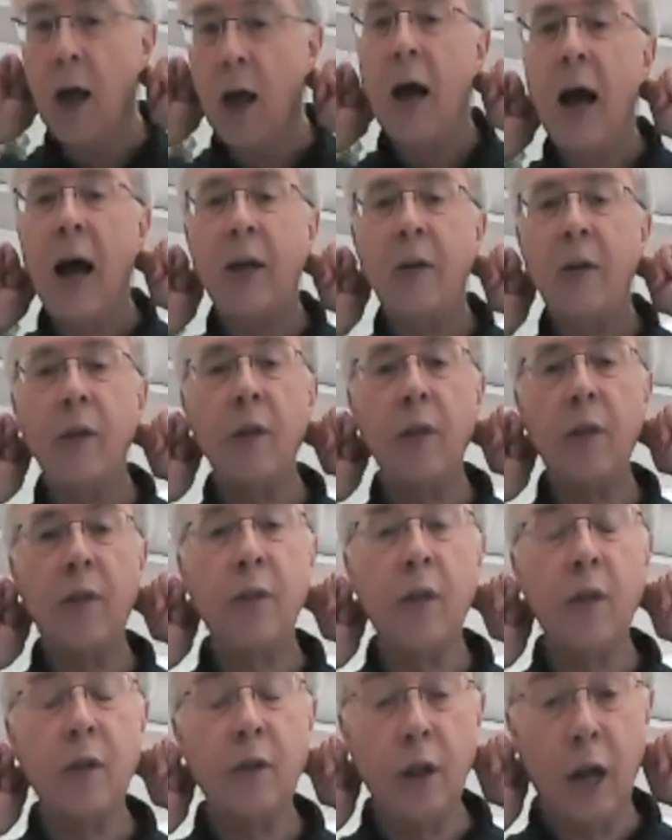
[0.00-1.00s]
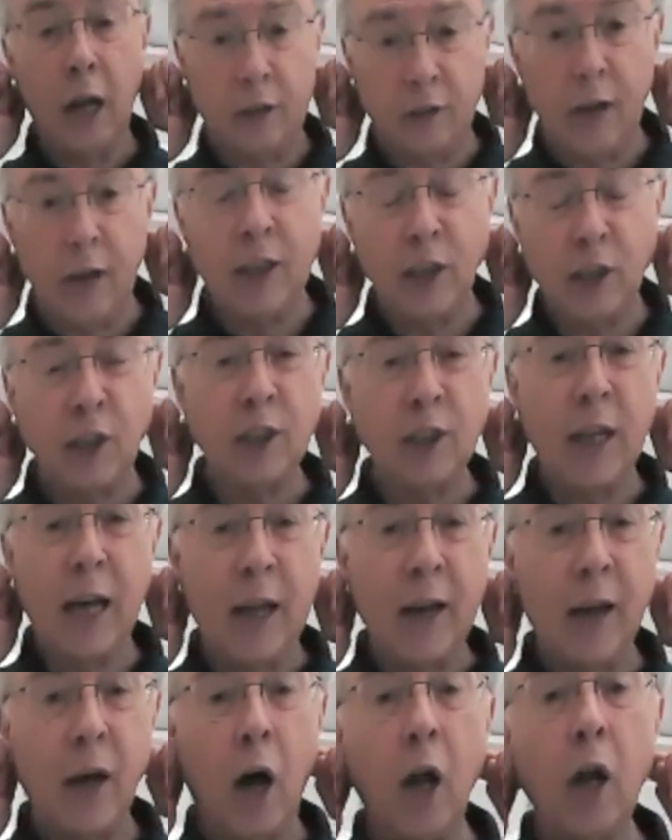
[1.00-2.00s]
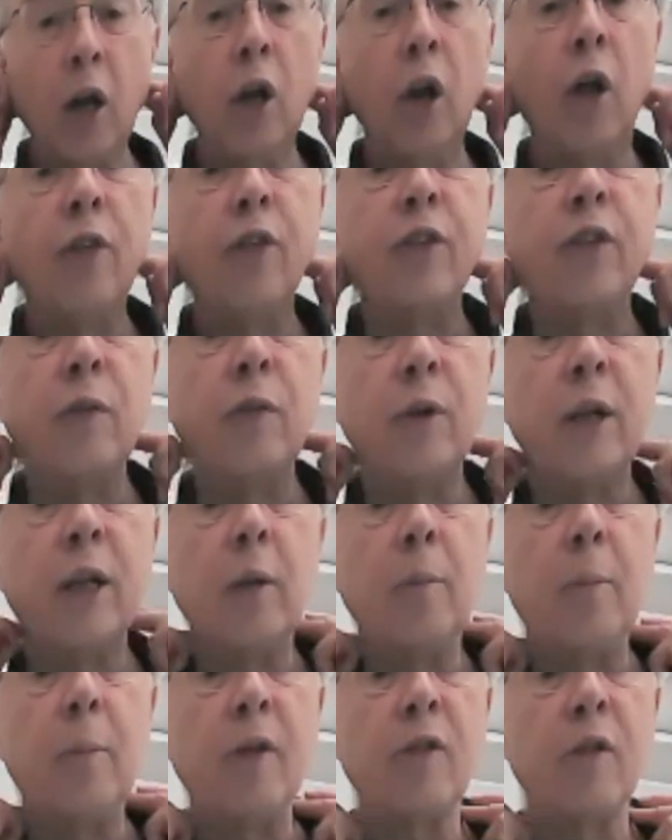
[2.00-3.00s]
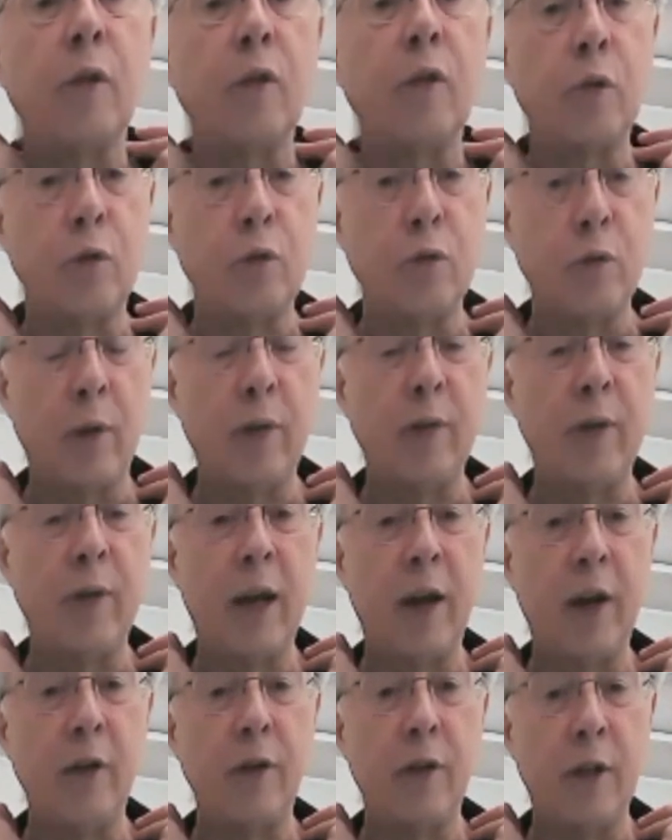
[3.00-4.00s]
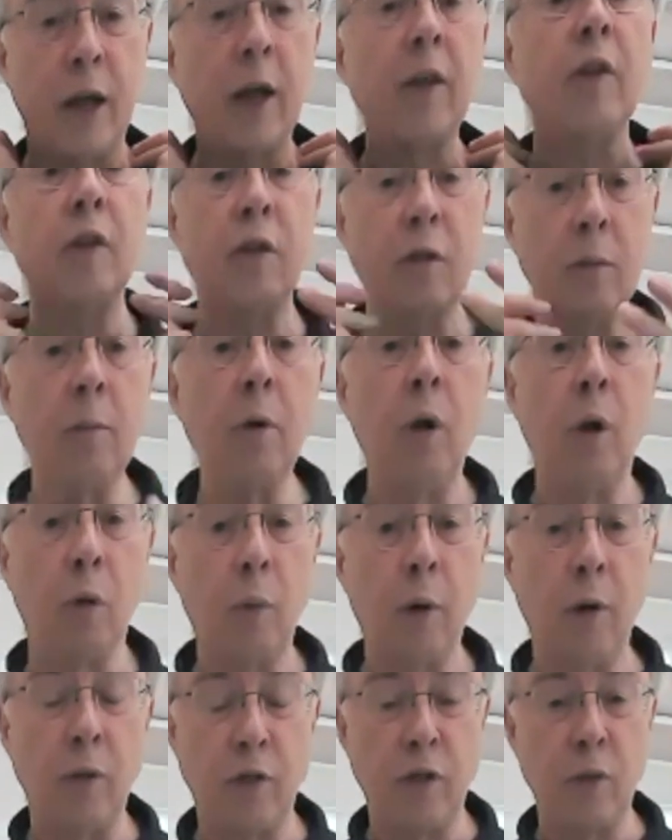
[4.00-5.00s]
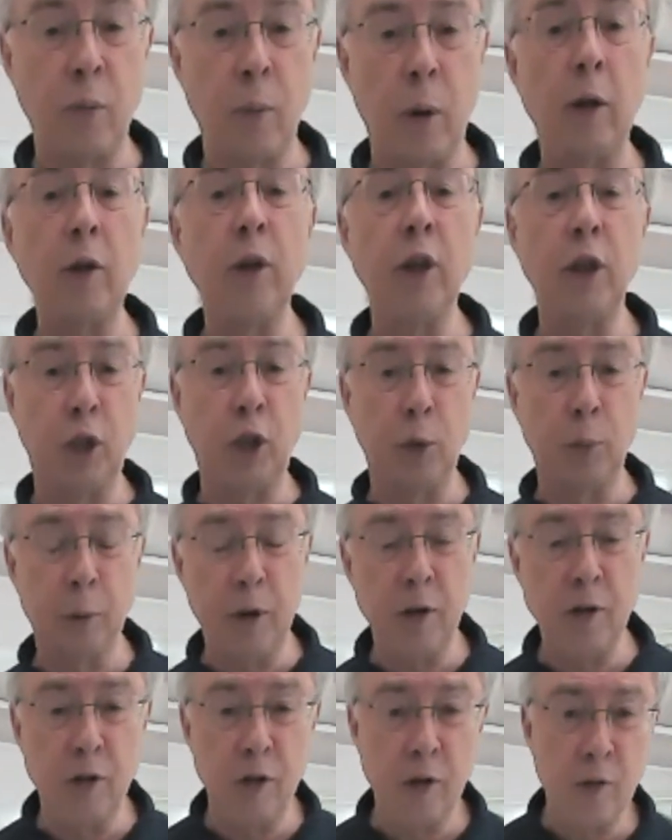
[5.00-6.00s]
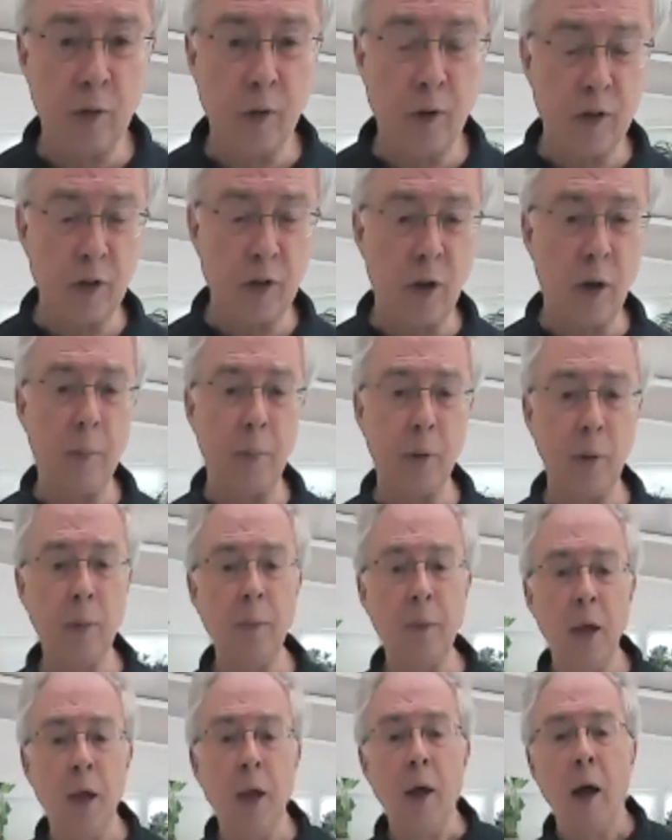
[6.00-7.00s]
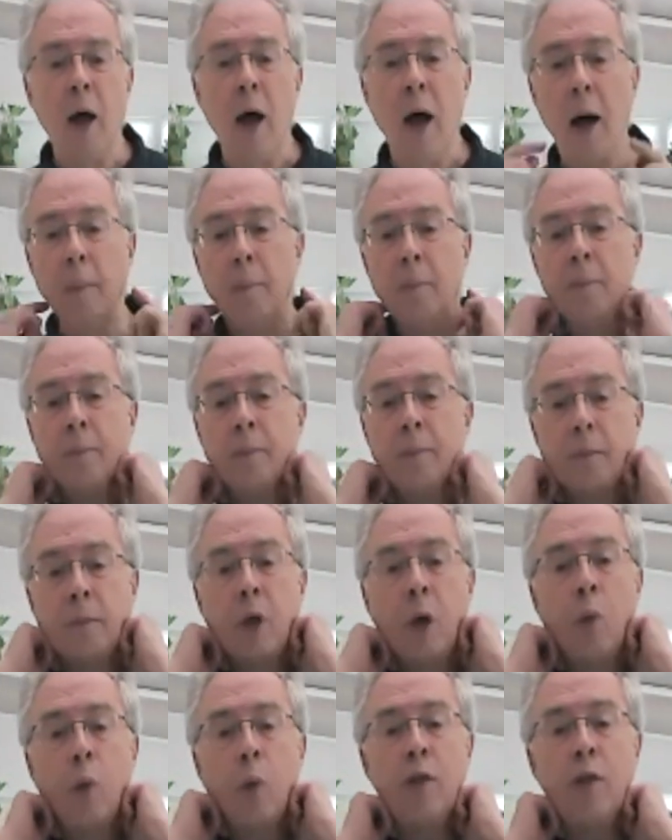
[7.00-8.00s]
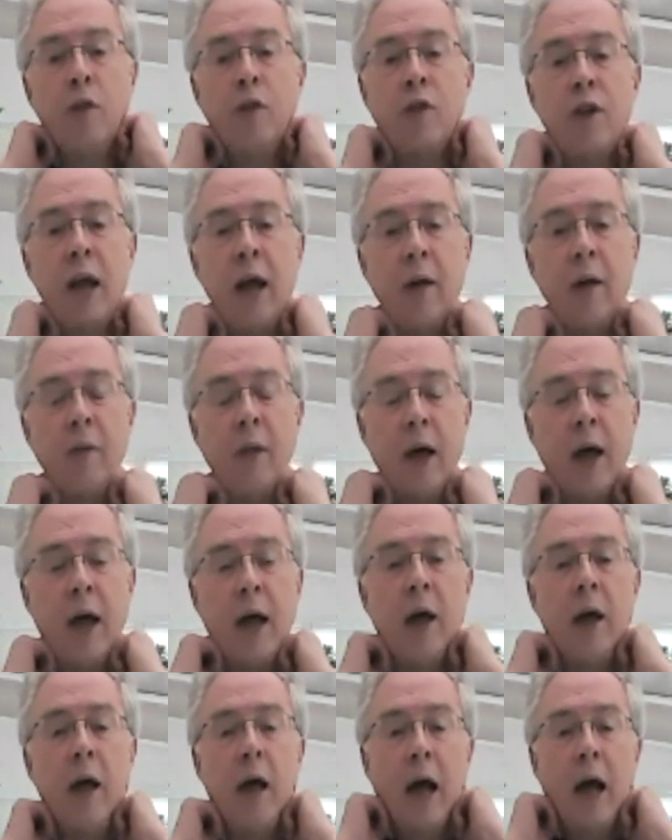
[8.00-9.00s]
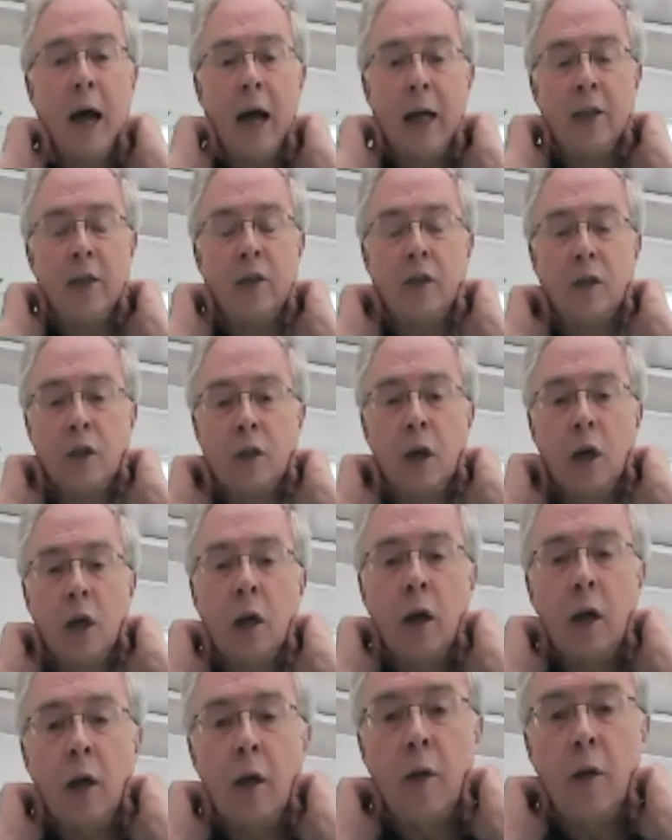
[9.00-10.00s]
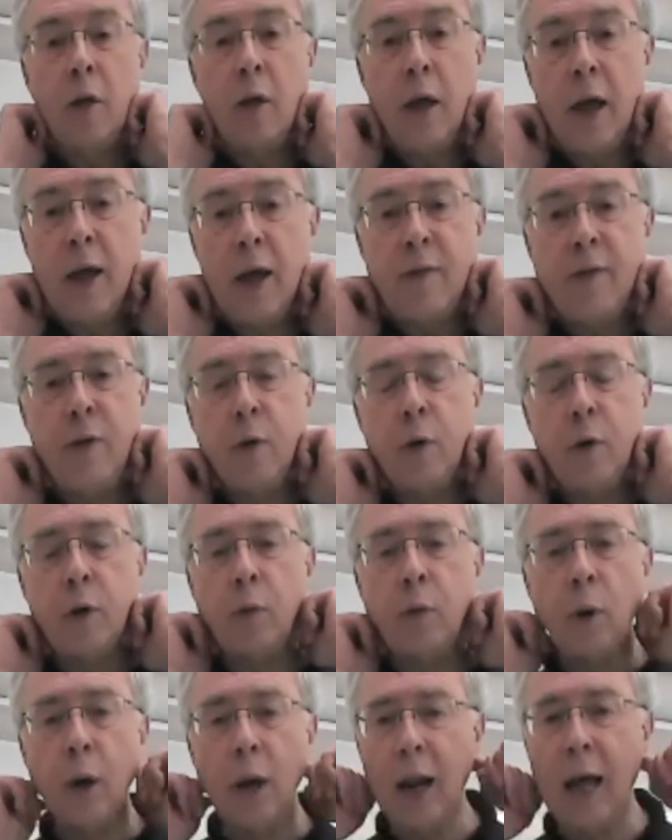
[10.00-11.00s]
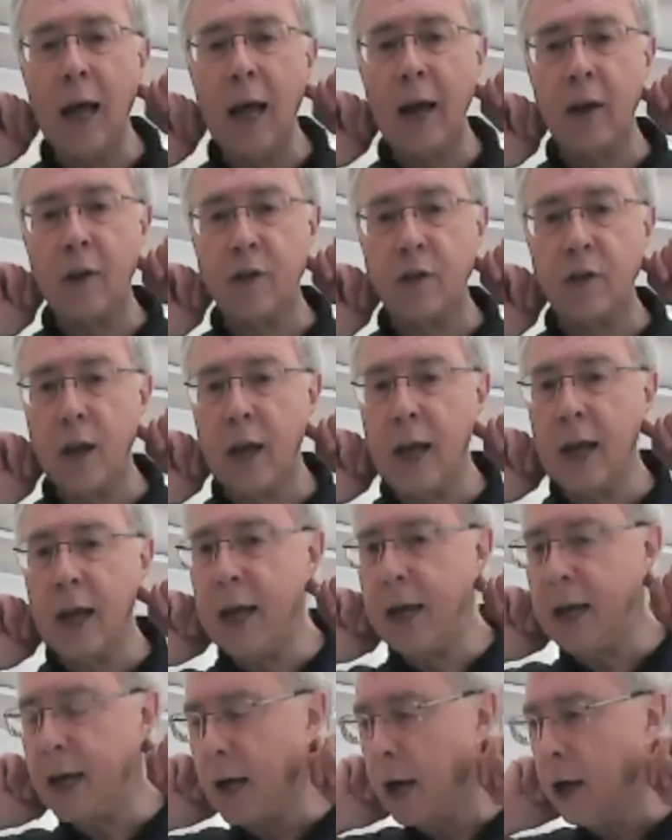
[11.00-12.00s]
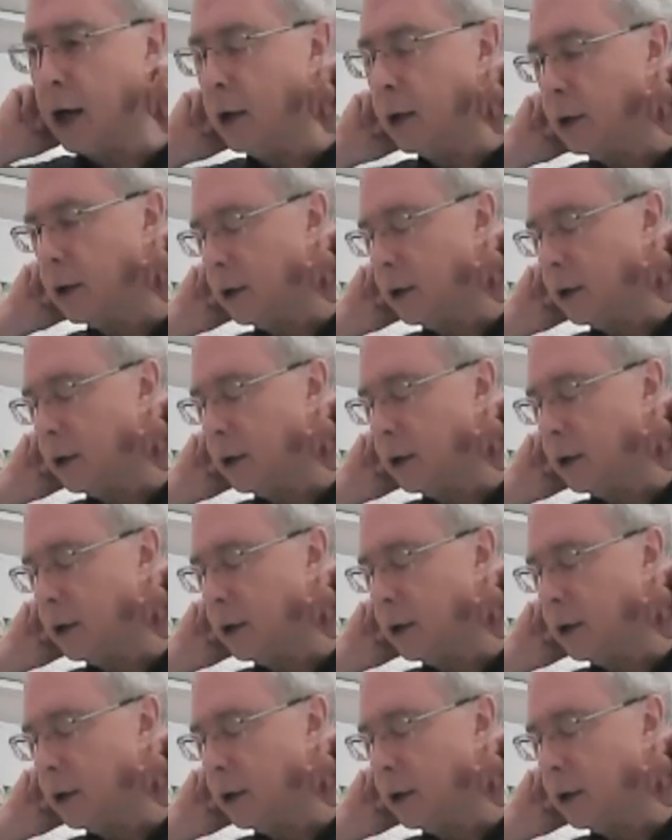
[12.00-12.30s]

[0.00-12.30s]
And attached to that are lots of little muscles which run down into the neck. There's some long ones as well. Your trapezius, for example, runs down there. And if you can relax here,